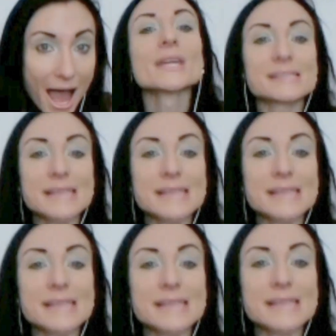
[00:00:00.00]
static
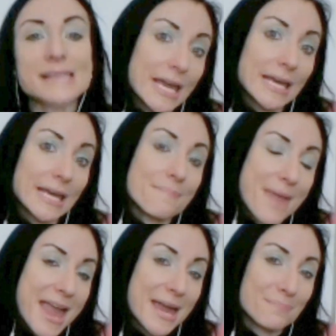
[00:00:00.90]
stretching
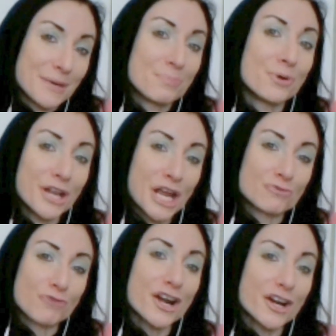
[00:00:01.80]
may be putting
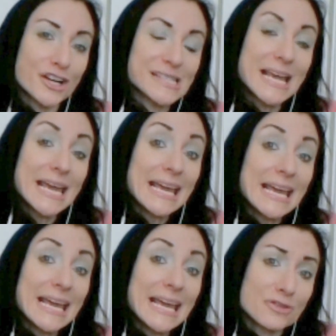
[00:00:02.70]
runners
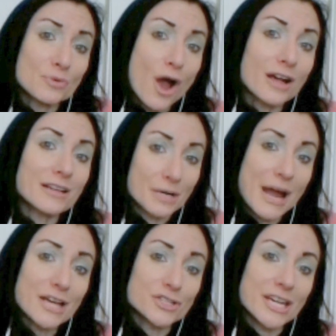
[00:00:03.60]
in the wrong
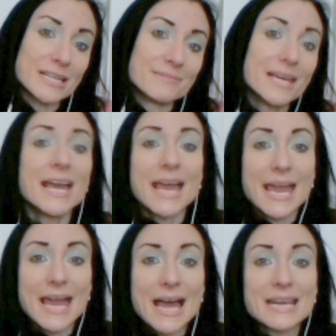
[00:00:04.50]
direction.
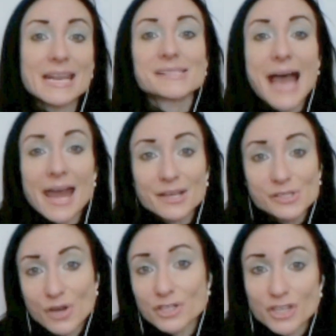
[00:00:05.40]
And static
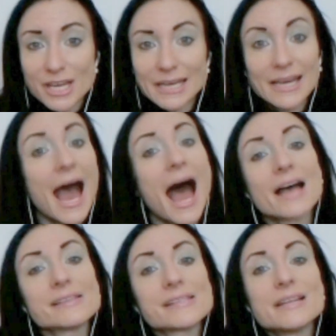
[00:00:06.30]
stretching
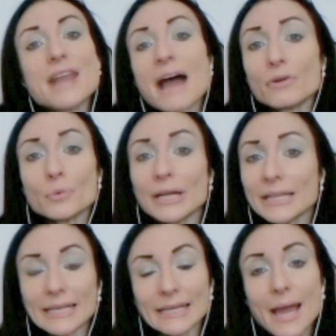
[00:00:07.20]
has never
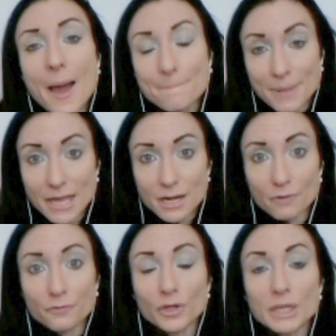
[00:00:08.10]
really been
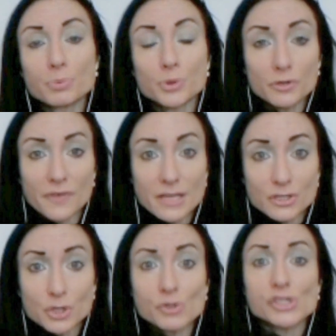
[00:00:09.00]
fully proven
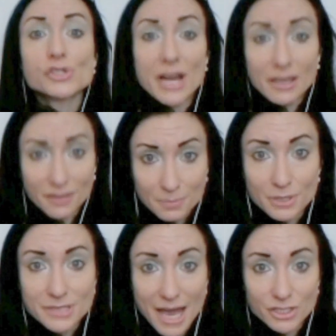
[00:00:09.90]
to strengthen
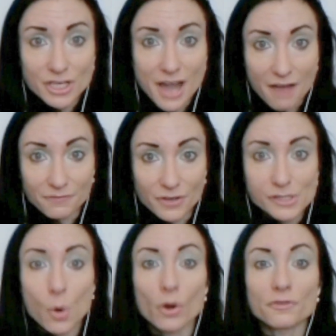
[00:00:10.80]
protection efforts
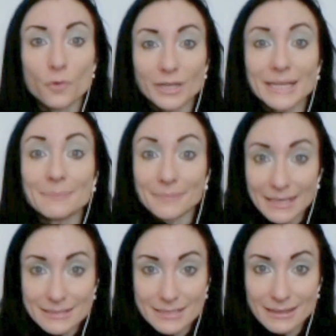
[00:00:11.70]
or fully
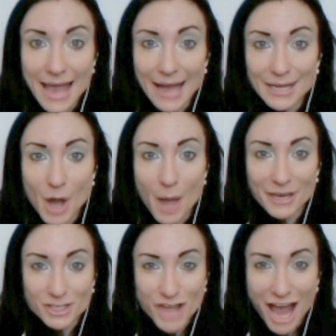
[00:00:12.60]
meet the economic
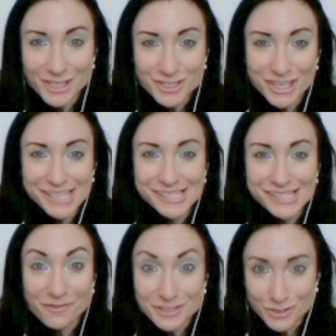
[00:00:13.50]
challenges of
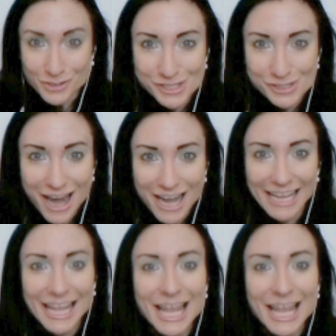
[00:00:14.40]
endurance running.